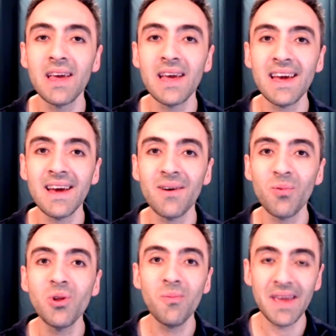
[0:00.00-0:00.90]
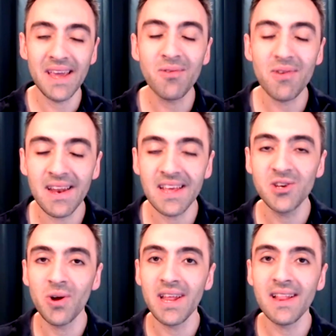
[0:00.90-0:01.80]
Would you be interested in
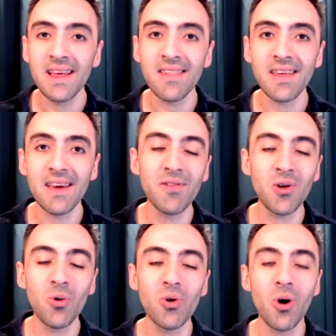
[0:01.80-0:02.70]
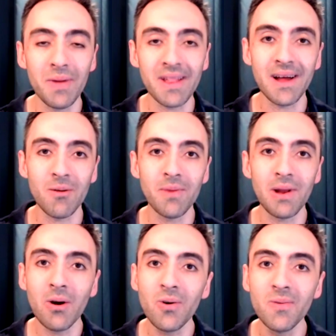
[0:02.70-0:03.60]
joining this? If so, comment down
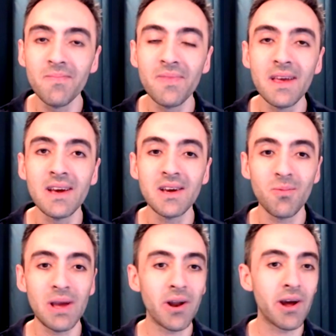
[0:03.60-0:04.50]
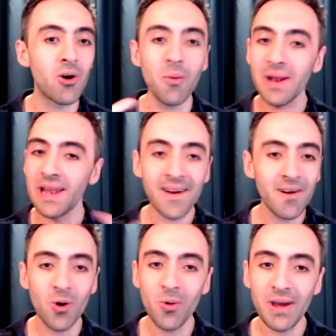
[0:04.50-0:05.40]
below. We got a comment ladder
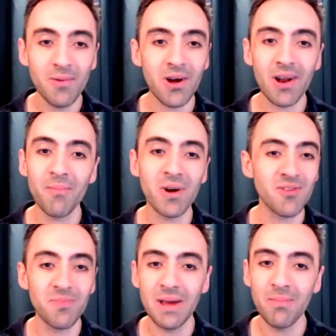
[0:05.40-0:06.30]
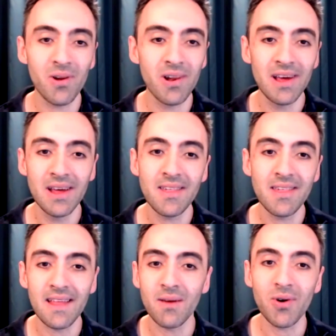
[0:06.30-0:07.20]
going. We got a bunch of people
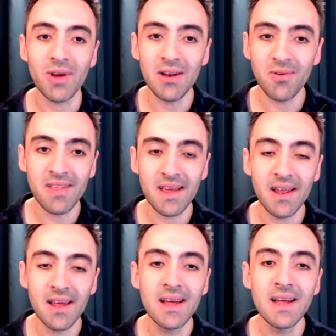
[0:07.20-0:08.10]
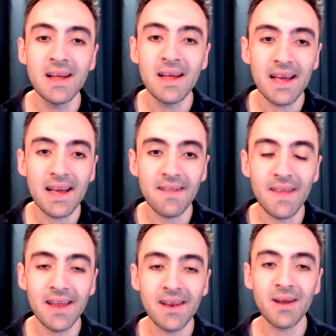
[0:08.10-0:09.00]
saying they were interested. And
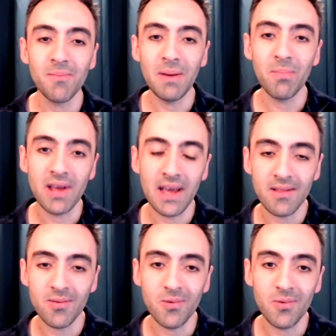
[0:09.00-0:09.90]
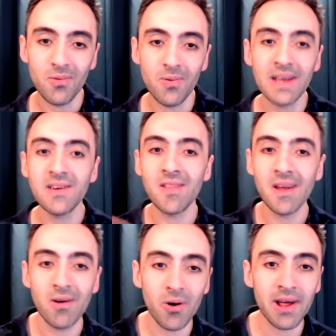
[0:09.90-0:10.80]
then people get to
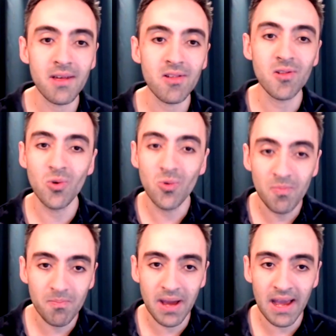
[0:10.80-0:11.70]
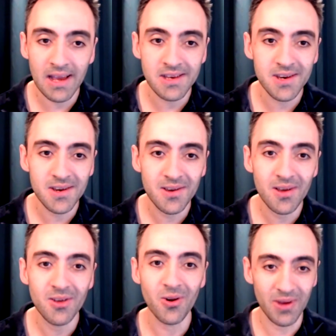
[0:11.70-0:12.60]
register on a Zoom page.
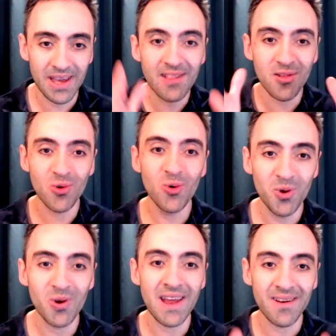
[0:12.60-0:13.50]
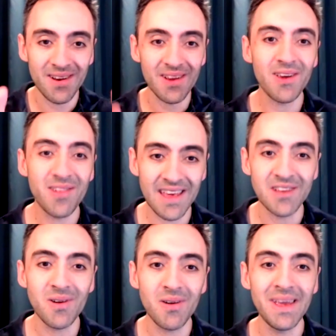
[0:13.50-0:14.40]
In Zoom, you can
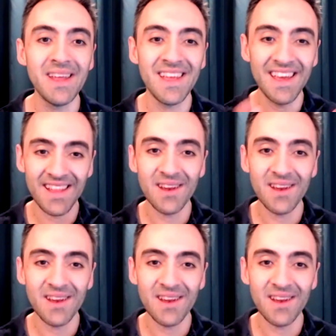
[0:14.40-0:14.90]
schedule a meeting and then you